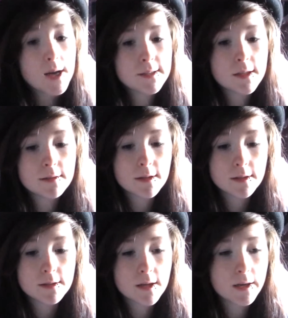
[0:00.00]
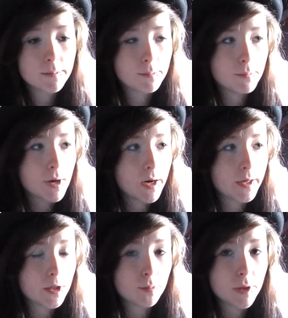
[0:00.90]
I said this in
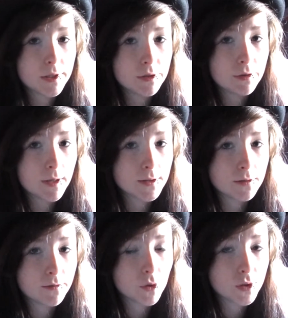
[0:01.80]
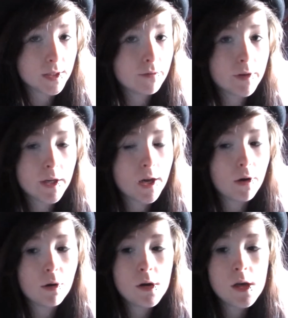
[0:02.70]
my Goodbye 2014
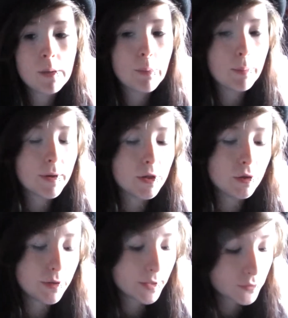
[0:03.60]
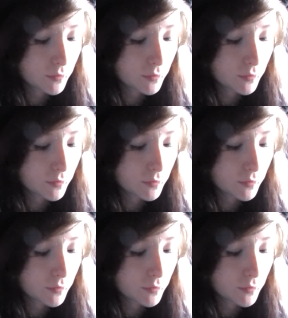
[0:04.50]
video, but my New Year's